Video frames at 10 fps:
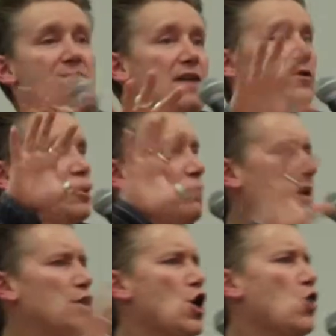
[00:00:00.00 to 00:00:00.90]
of my favorites. It's
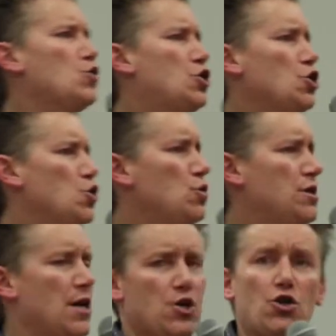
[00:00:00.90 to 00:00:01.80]
my go-to
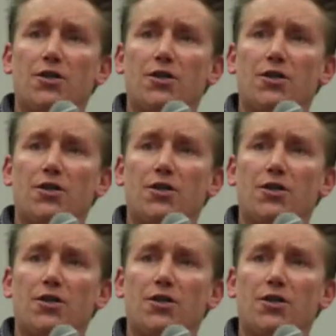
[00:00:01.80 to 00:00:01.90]
dish.